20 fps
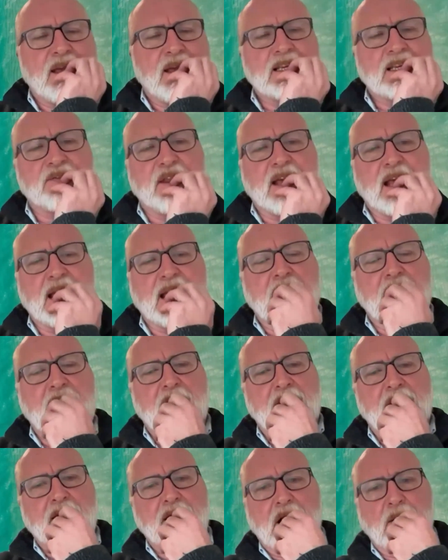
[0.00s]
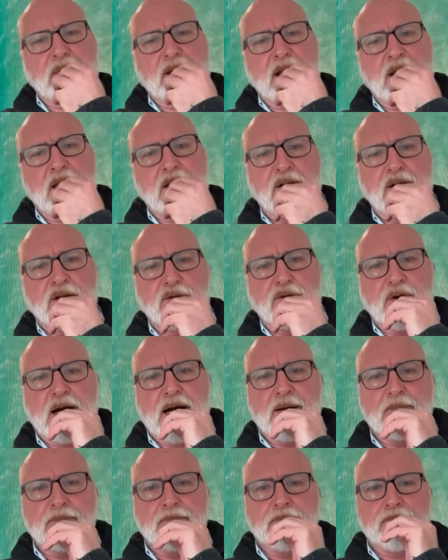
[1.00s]
Thanks for that. And I'm going
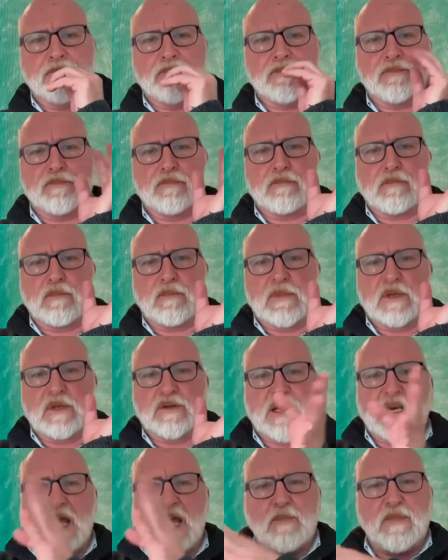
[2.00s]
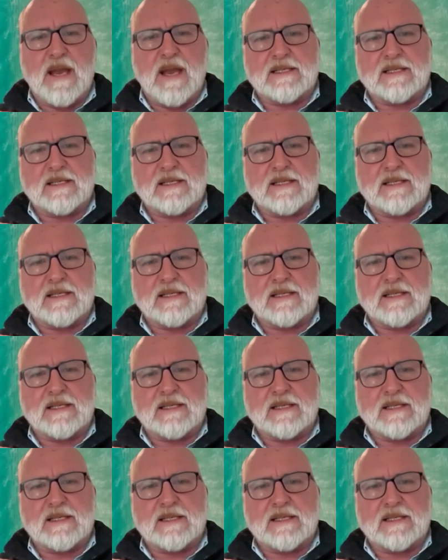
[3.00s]
to go